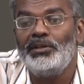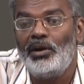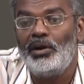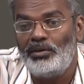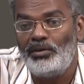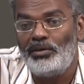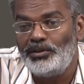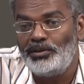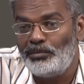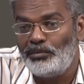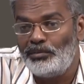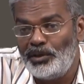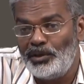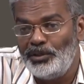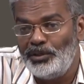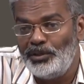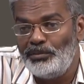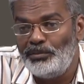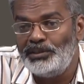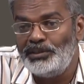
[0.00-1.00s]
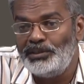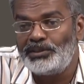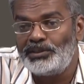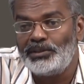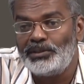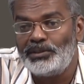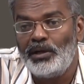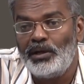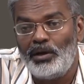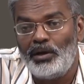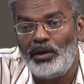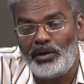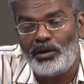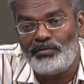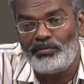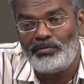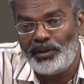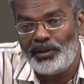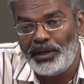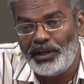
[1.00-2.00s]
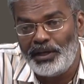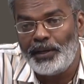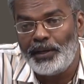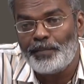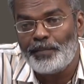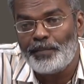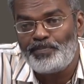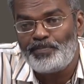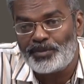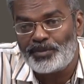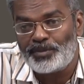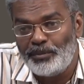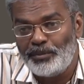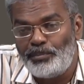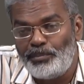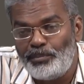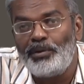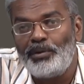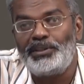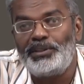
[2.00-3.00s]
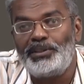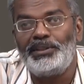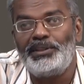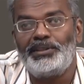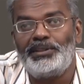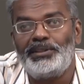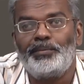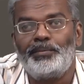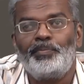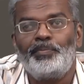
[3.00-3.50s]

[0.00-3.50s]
of the monuments are very important.